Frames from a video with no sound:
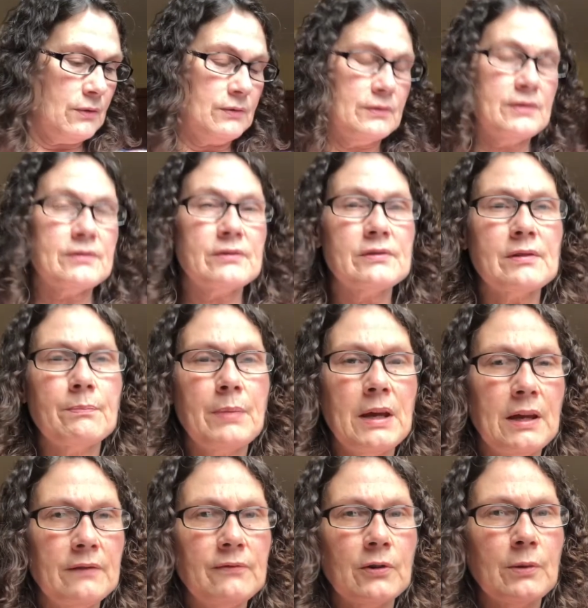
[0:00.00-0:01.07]
This is a
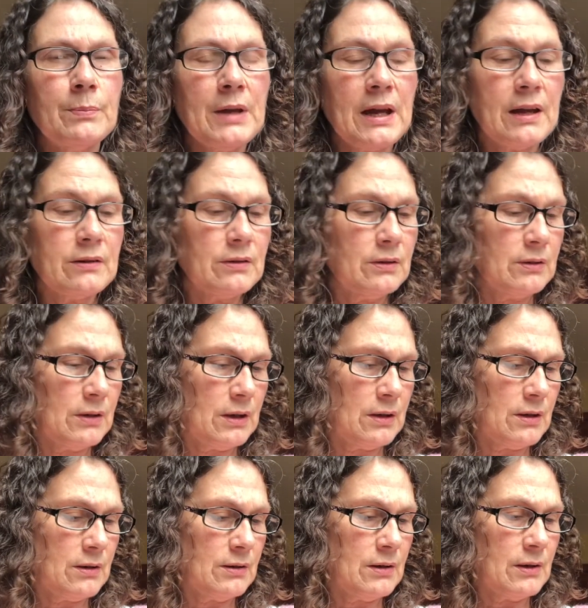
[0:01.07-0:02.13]
paid-for pattern. I got
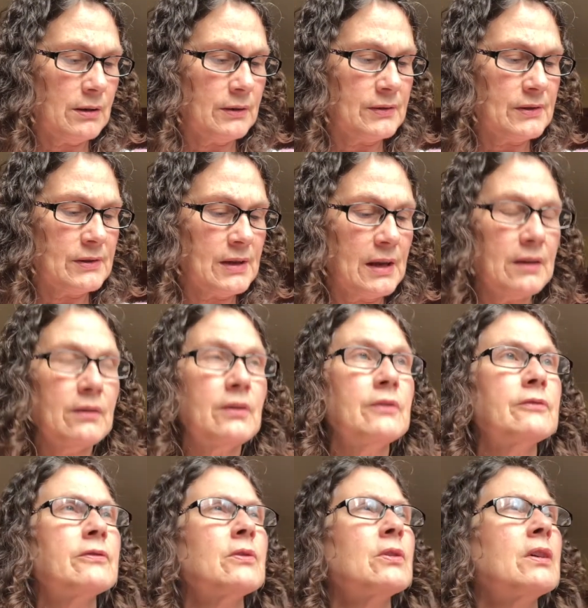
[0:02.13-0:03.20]
it on a sale
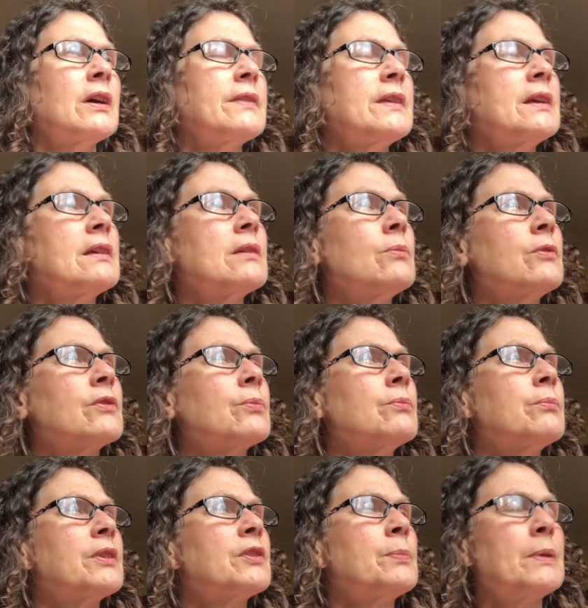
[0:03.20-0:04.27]
for, I think it
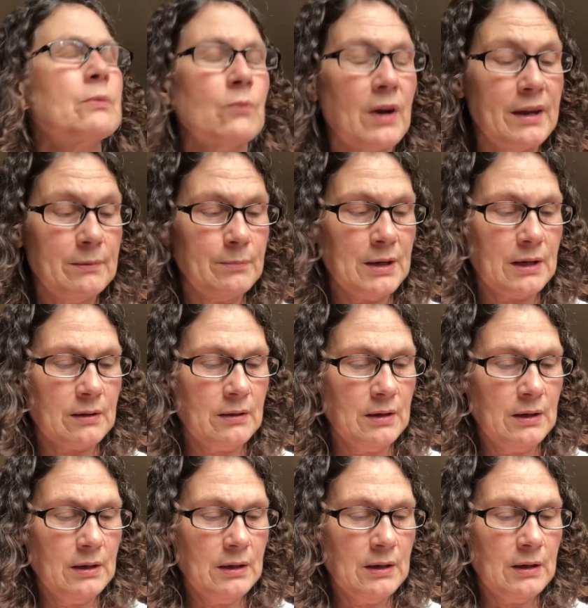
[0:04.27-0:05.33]
must have been Rhinebeck
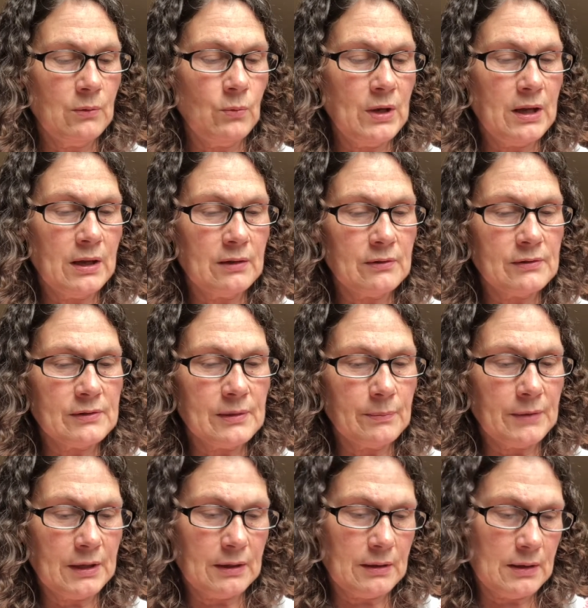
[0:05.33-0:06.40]
weekend or
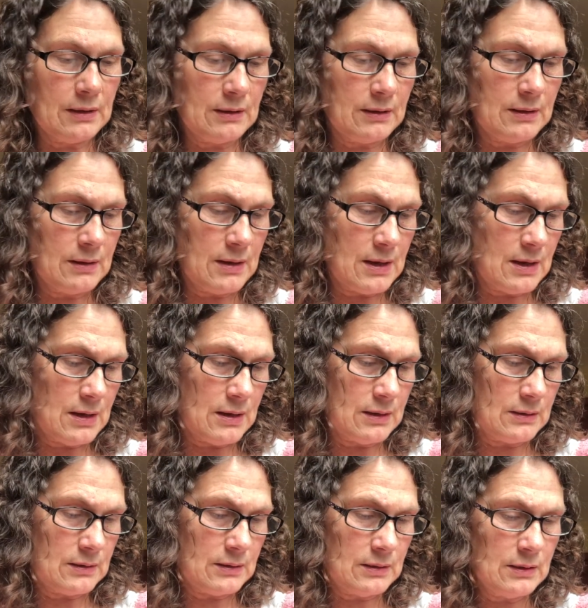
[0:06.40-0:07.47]
something like
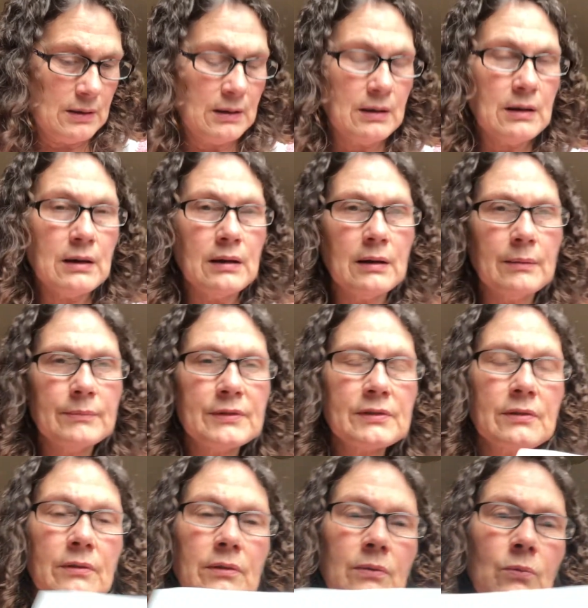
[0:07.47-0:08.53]
that.
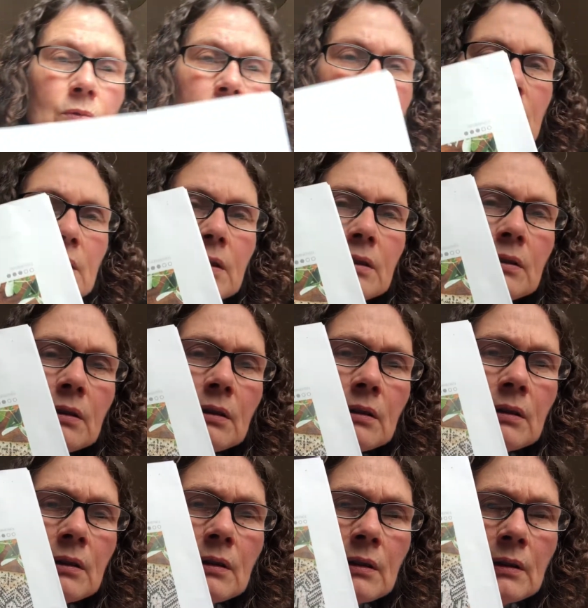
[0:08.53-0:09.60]
So the one,
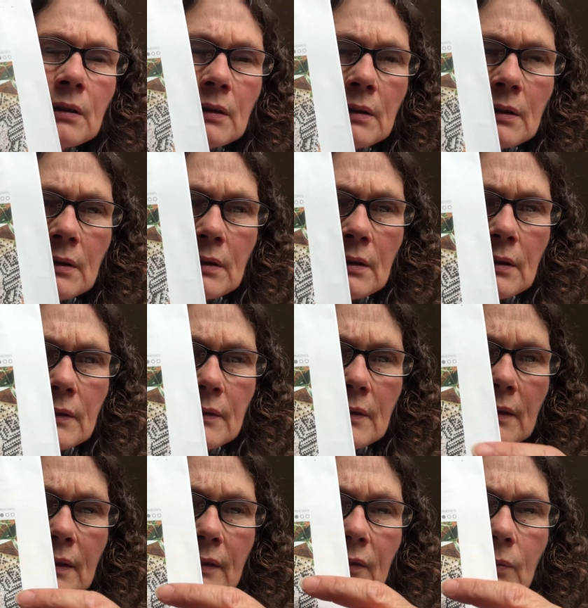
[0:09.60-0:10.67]

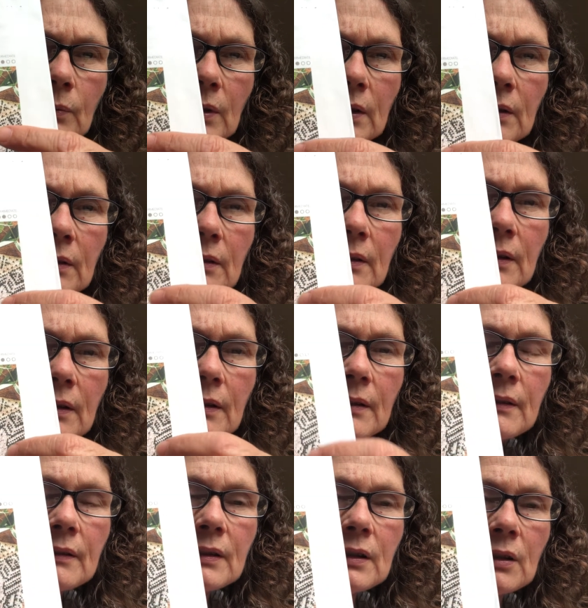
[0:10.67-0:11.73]
this one,
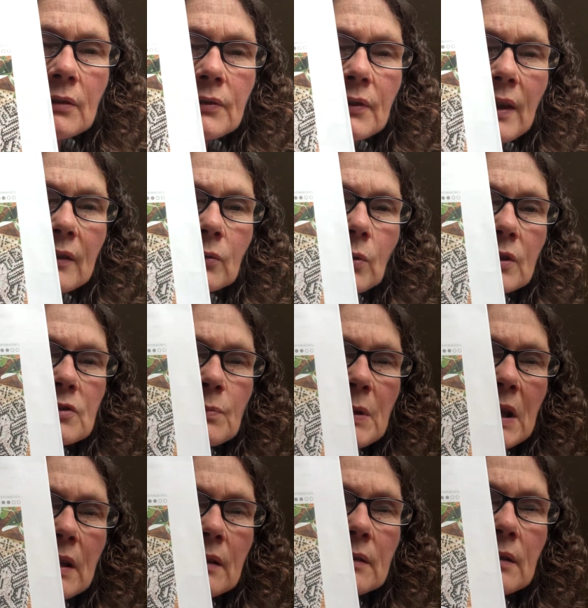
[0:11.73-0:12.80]
little Sasquatch
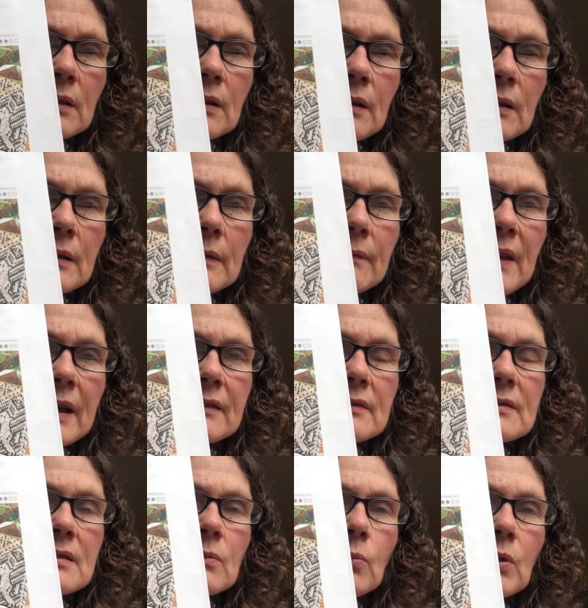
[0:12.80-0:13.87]
man, that's
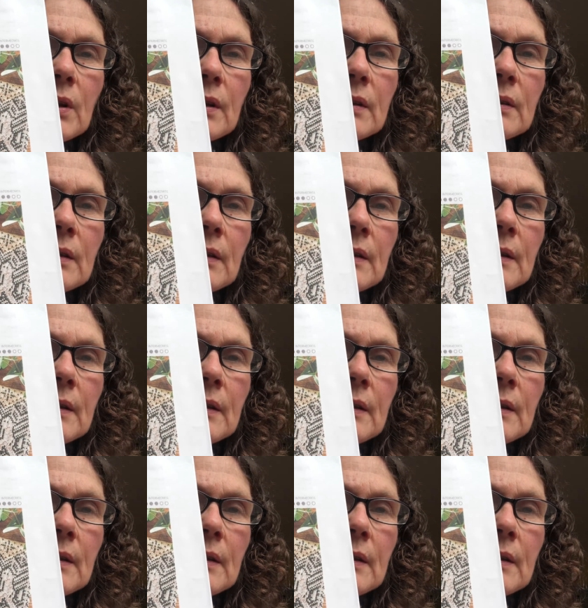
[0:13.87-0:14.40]
the one